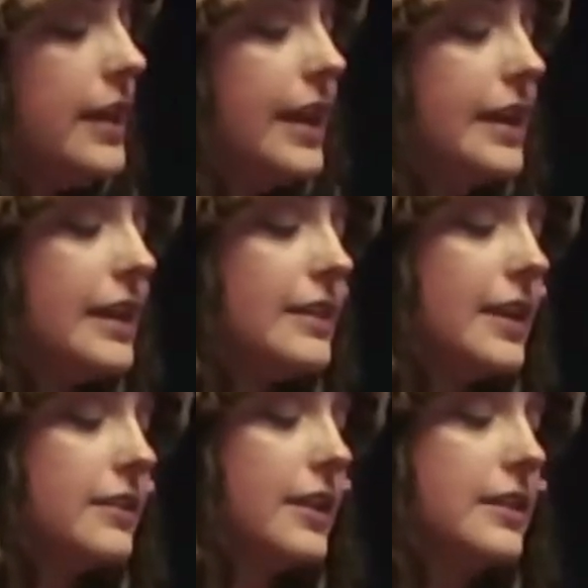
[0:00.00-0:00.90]

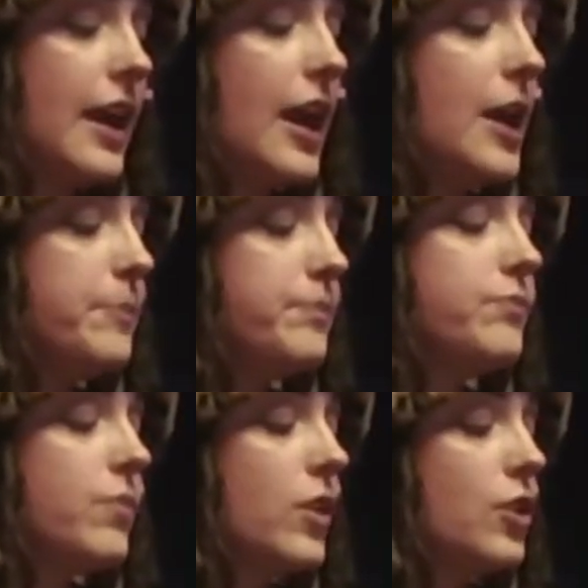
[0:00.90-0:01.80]
anything like that,
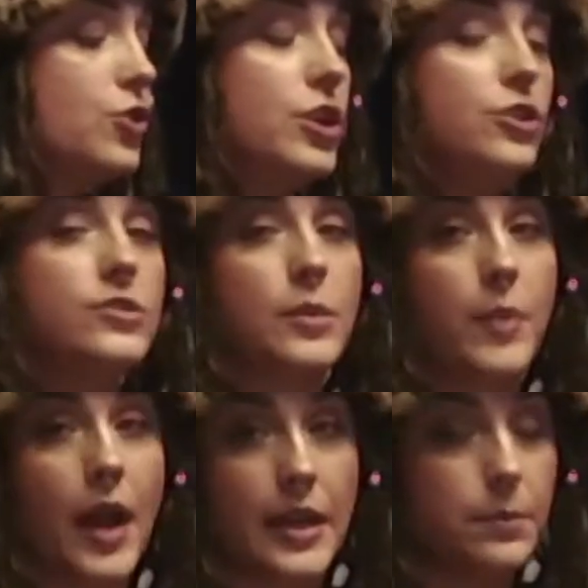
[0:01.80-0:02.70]
you can use the
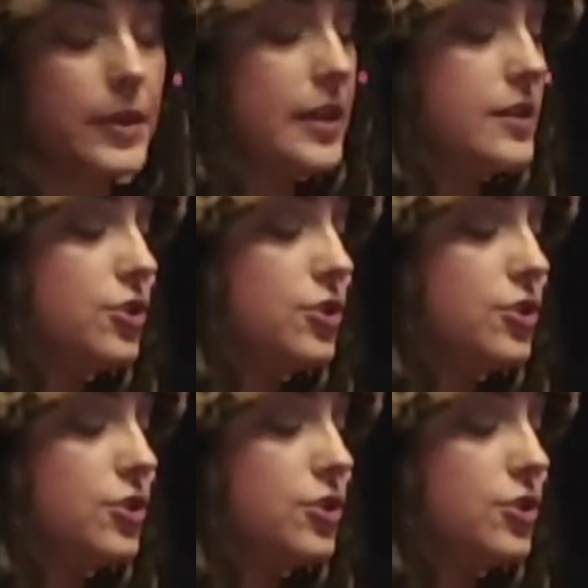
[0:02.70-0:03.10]
body piece.